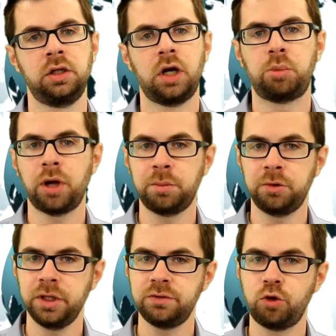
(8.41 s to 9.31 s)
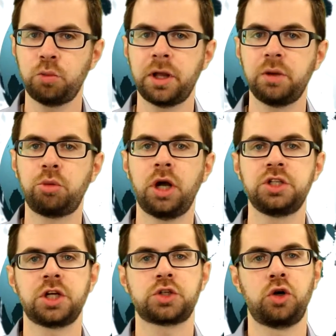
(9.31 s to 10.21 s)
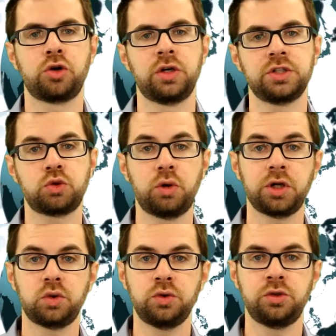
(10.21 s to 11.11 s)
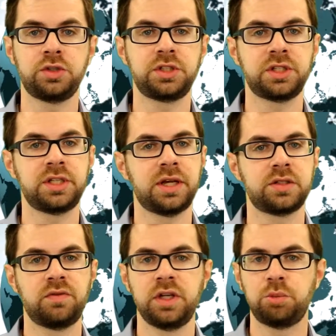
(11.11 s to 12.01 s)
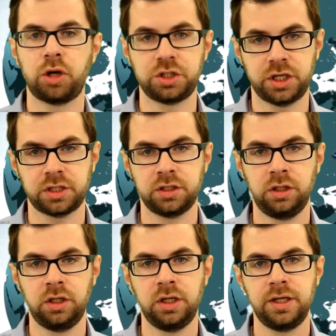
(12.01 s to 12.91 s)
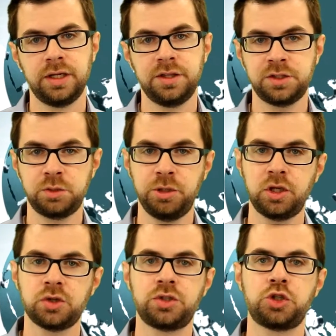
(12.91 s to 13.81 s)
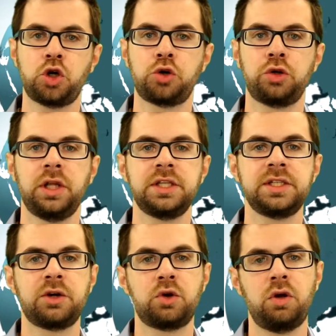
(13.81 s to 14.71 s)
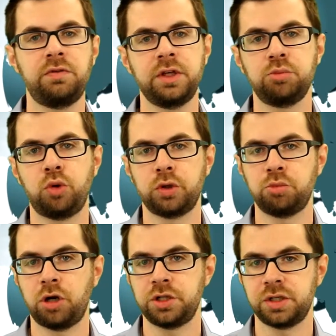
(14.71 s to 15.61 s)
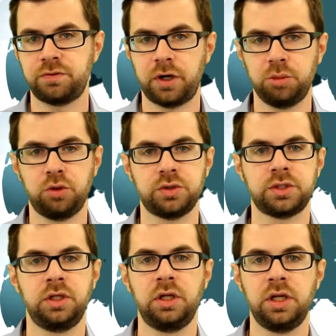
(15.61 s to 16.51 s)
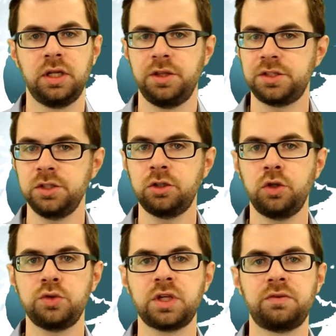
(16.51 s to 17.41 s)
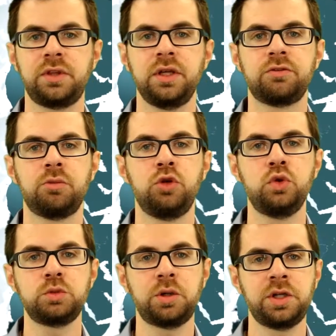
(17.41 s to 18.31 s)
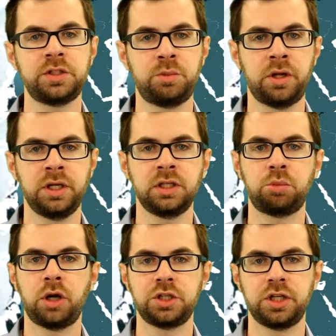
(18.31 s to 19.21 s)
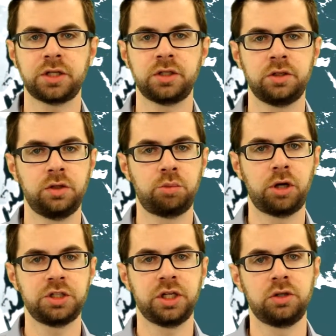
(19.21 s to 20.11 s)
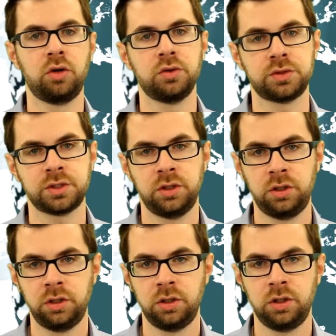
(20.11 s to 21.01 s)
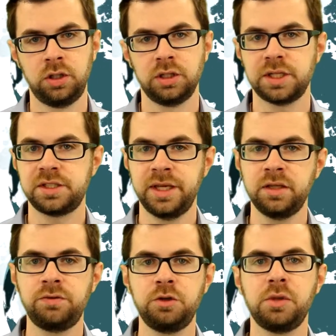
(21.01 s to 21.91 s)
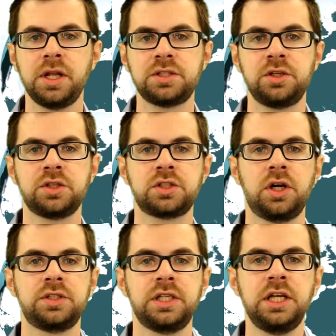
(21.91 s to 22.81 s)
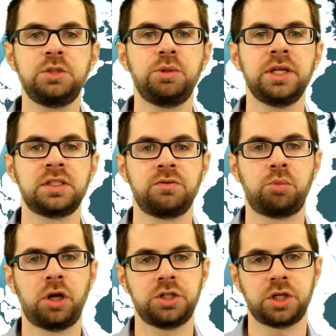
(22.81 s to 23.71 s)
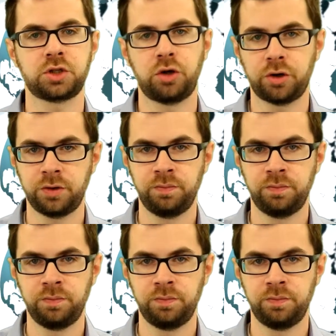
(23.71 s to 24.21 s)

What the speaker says: A properly formatted project charter is critical to the success of any project. This is because the charter lays out all the important project variables. This includes everything from who is participating in the project to the project goals. Let's take a few minutes to discuss each piece of the project charter.